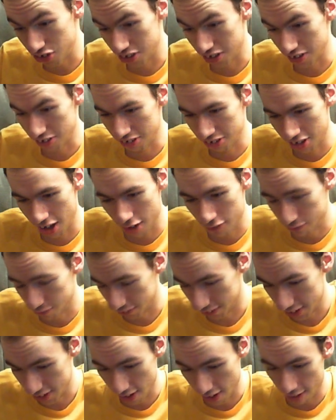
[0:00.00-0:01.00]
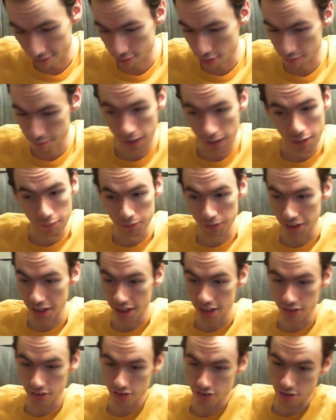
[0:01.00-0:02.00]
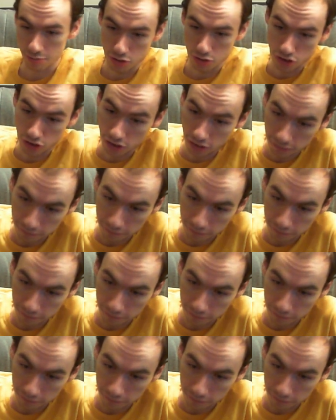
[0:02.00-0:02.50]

though. Definitely, you have to be able to handle some salt.